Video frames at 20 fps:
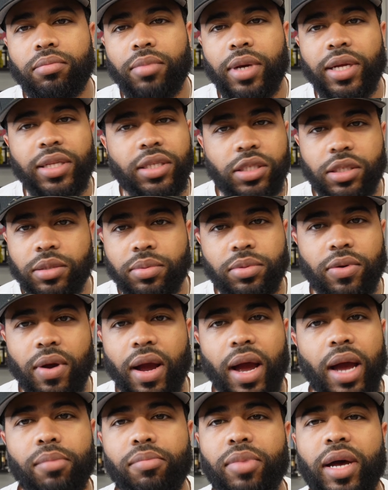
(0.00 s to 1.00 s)
Hit the
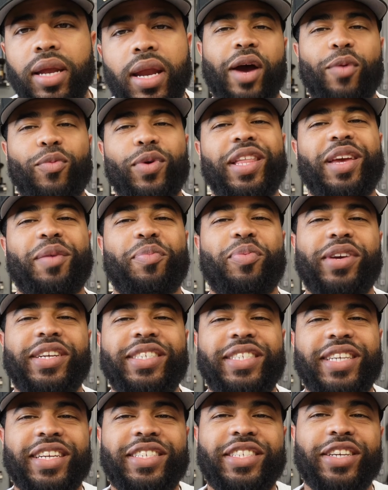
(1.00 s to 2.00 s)
subscribe button. I really
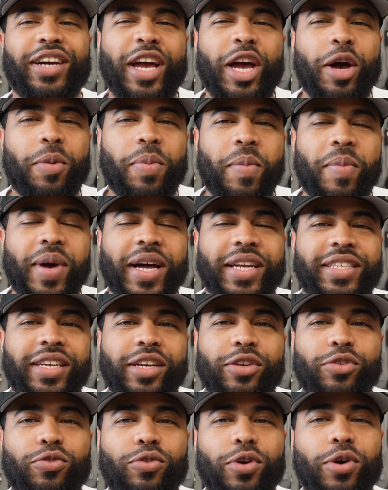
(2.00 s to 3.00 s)
appreciate y'all helping my
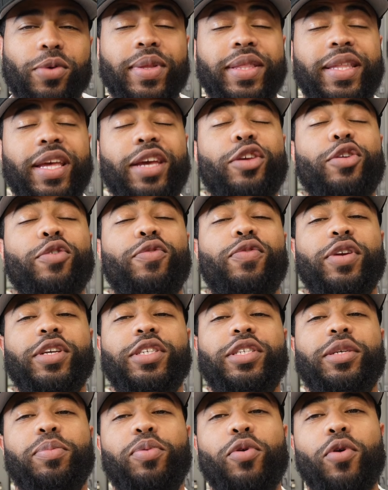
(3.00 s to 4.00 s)
channel grow, and thank you for the
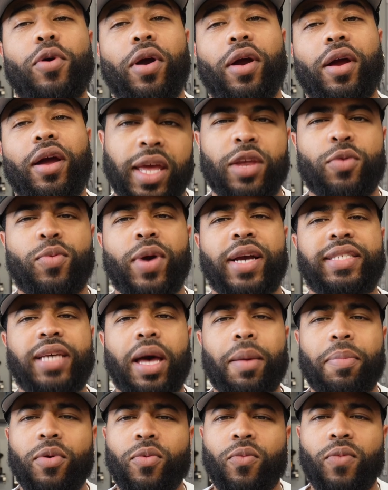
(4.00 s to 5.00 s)
support. Anyways,
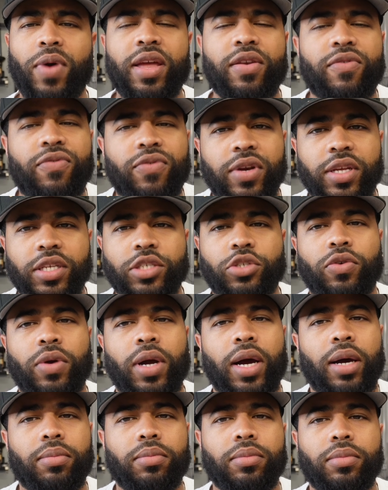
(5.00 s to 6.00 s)
I've been waiting for this
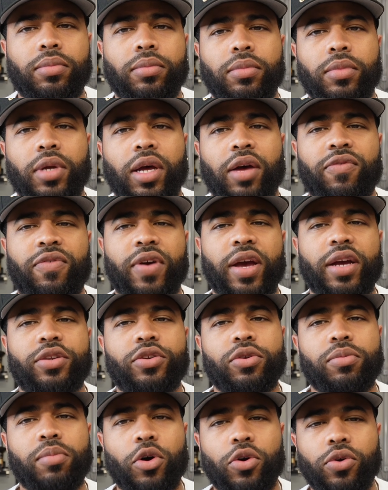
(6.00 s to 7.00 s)
drop. A
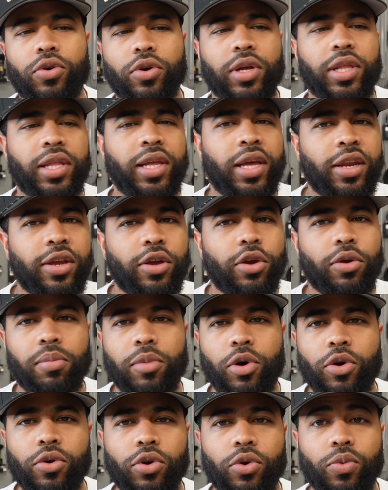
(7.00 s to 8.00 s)
vector motor, a linear
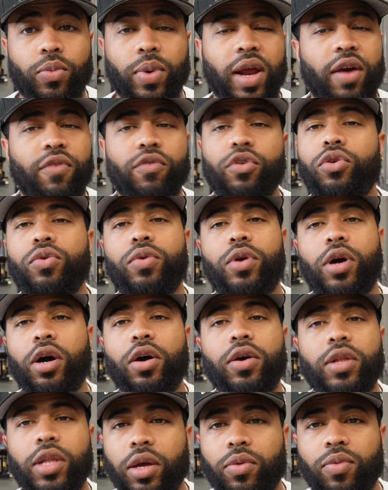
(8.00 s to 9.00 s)
motor, whatever you
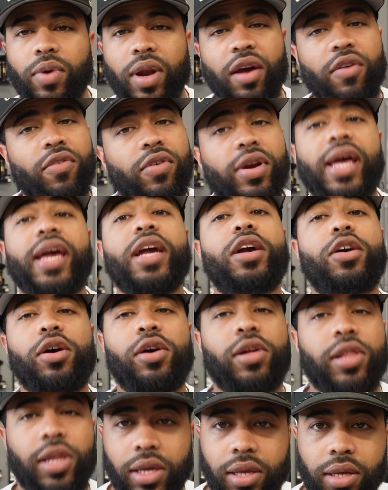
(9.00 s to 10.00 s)
call it, whatever they
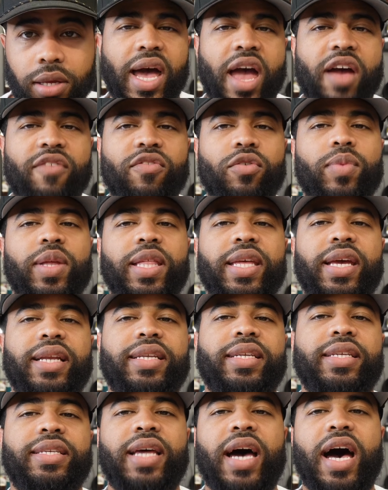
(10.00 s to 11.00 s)
call it. I haven't really got
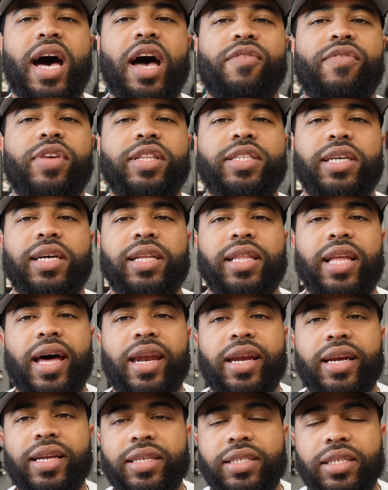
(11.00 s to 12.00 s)
to dive into a
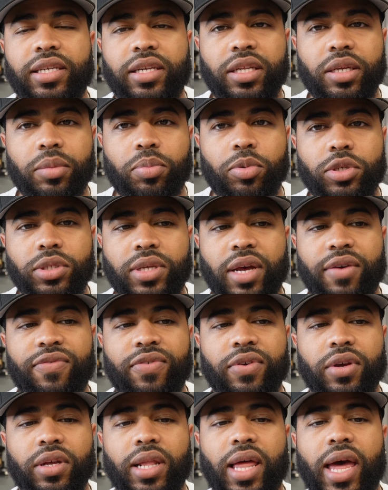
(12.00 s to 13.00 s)
lot of these clippers. I
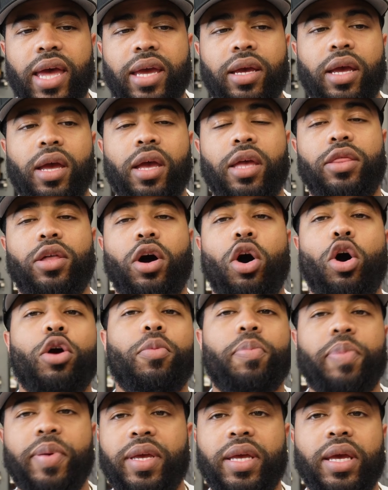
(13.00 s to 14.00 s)
feel like the
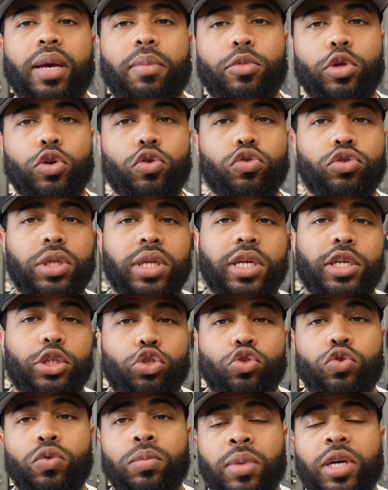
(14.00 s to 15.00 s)
RPM usually is
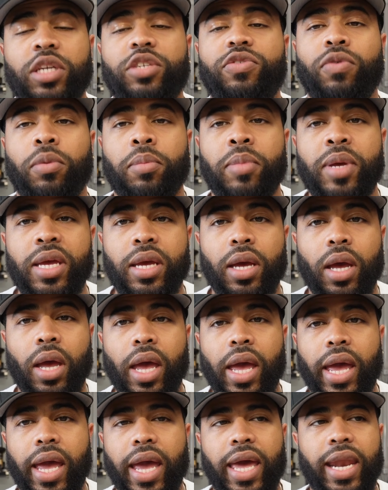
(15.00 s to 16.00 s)
too much for me,
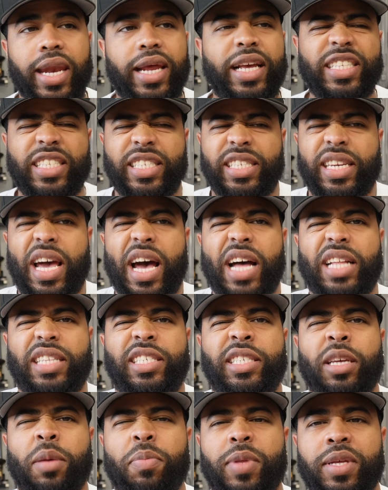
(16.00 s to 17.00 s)
and it's not
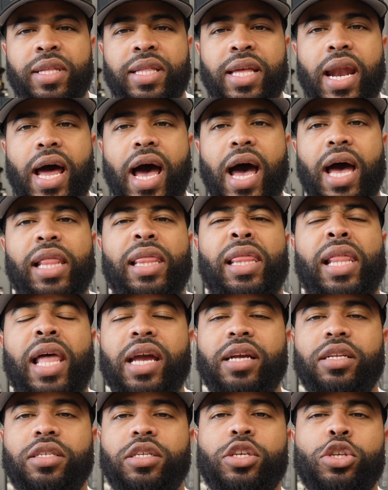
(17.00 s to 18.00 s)
something that I
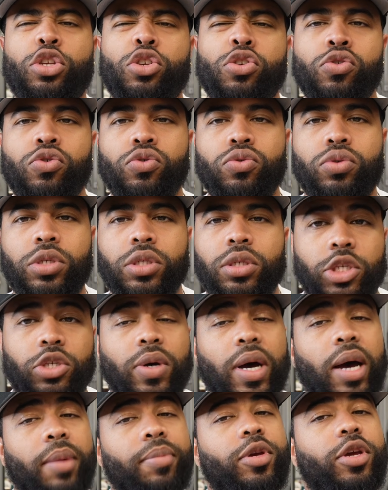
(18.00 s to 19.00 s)
like to use.
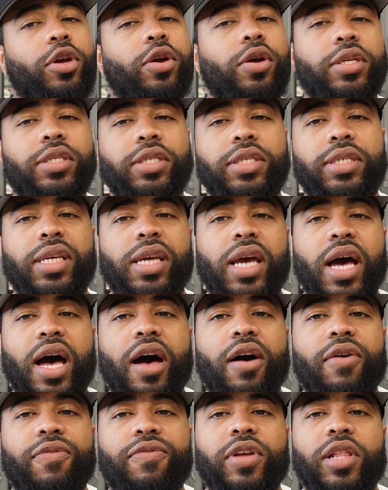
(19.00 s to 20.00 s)
So I'm curious to see
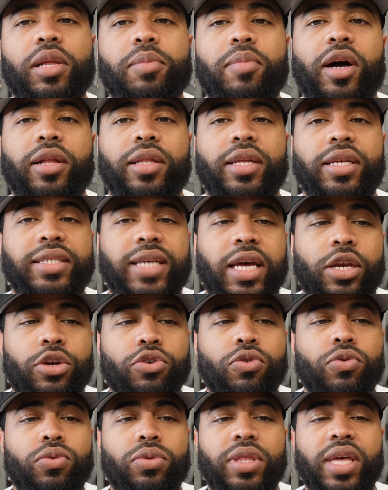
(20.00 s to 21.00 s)
how I feel about this. I
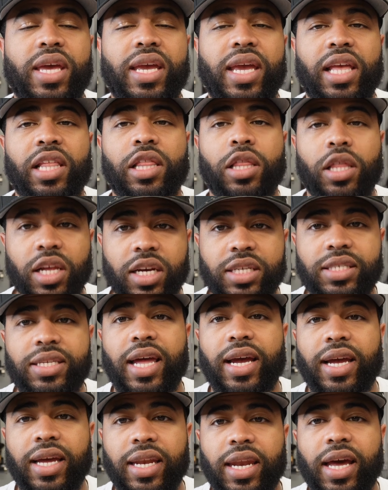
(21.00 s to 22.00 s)
do think it looks
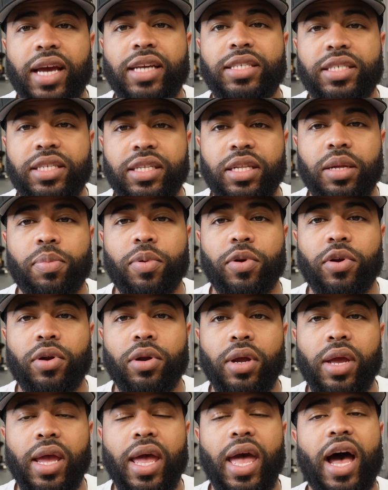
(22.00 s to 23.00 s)
like a nice clipper.
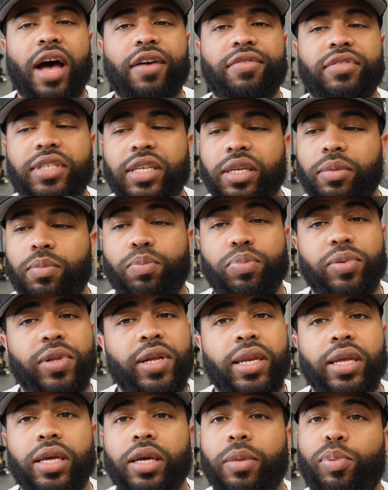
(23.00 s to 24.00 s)
I've seen
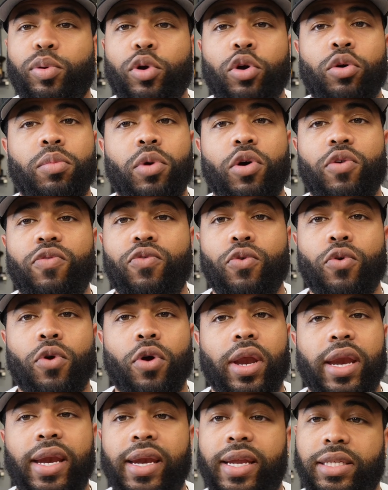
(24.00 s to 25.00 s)
plenty of promo
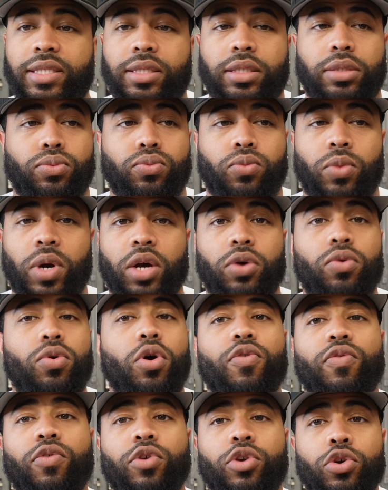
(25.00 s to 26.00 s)
for it, and it's well
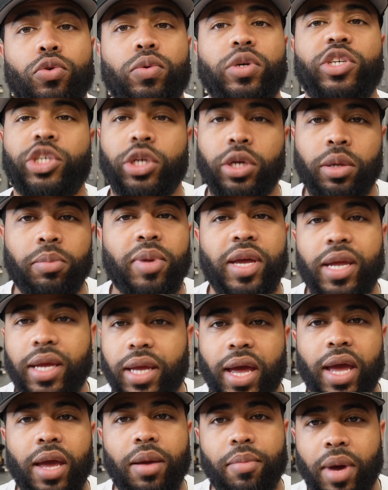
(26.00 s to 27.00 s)
overdue. It should have been
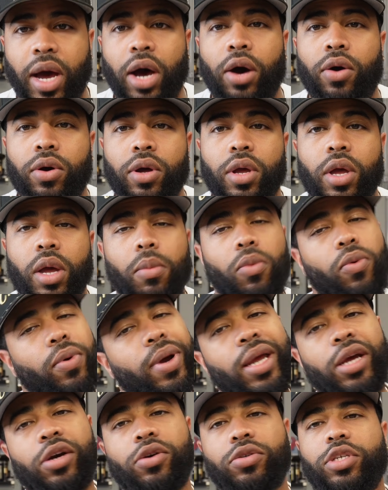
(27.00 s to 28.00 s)
came out.
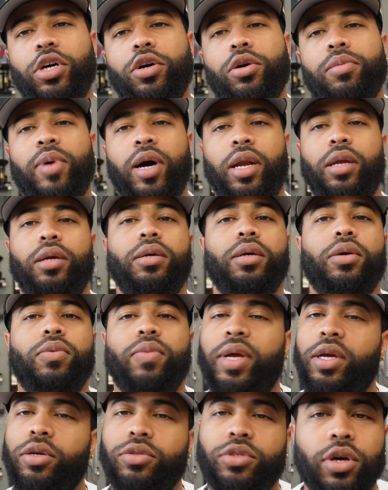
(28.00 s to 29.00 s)
We ain't gonna talk about it.
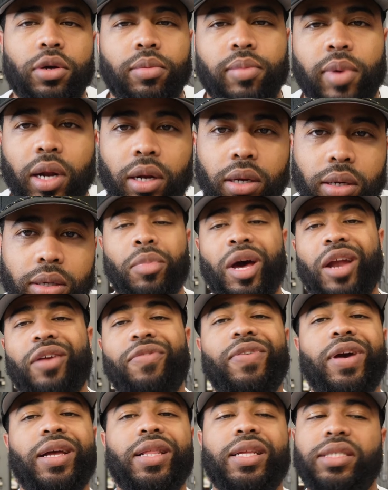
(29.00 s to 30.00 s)
We ain't gonna talk about it. Matter of
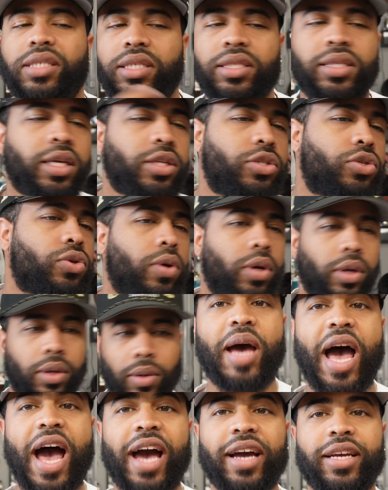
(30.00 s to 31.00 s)
fact, let's just get to it.
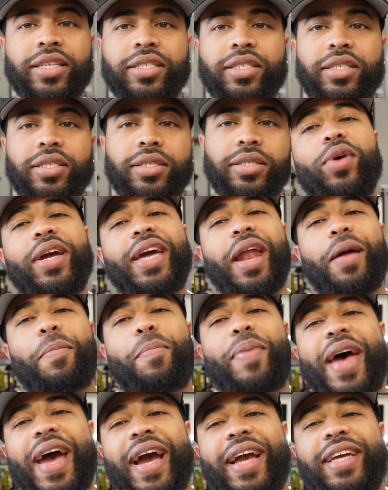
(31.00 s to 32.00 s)
Package. We got a
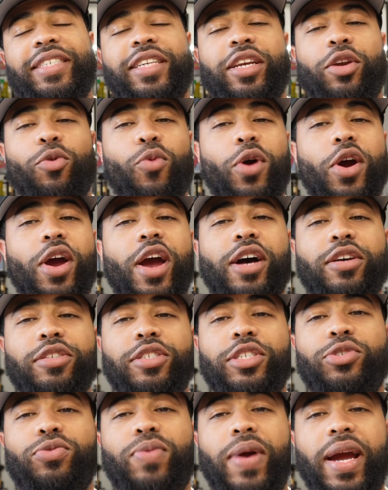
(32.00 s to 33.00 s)
package, and the
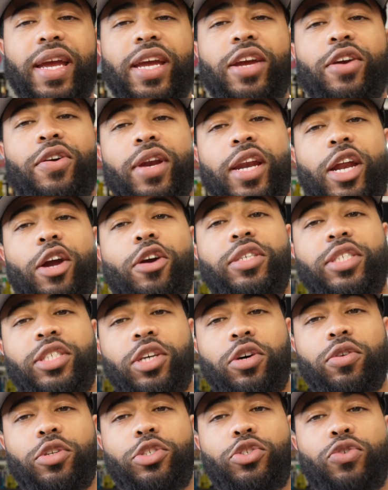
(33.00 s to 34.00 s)
warehouse is right here in
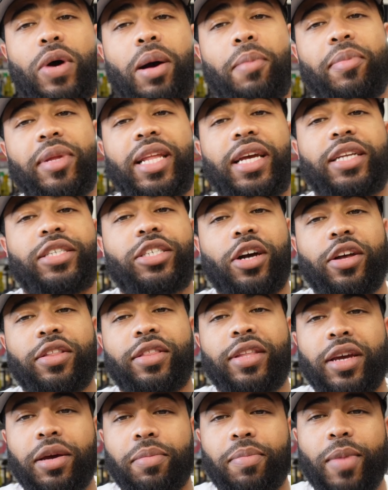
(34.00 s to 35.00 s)
Arizona. So I'm gonna let y'all
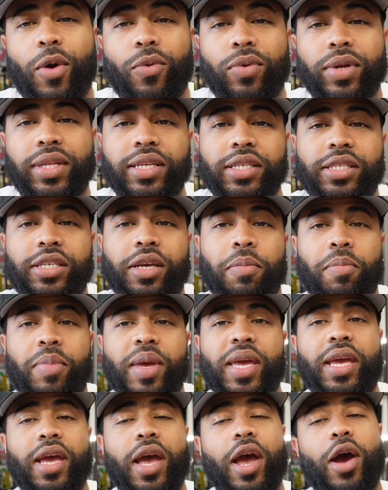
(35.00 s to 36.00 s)
think about what this could
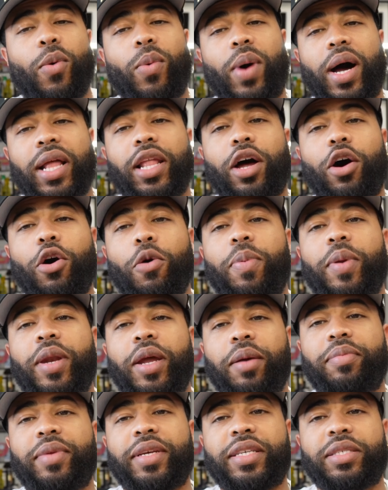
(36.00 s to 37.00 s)
be while I open
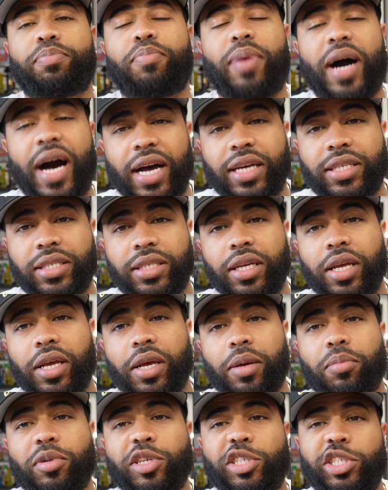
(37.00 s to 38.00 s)
up this box.
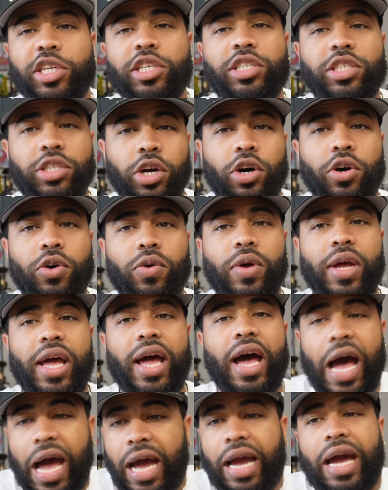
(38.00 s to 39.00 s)
But just know,
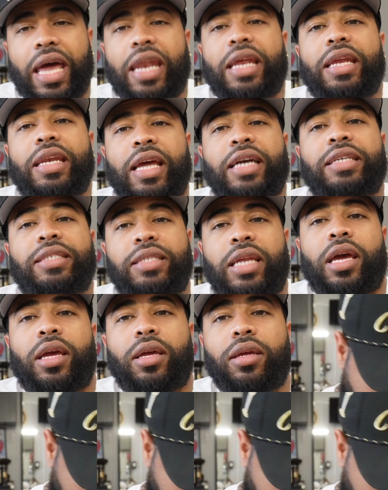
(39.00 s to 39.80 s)
I got it next day.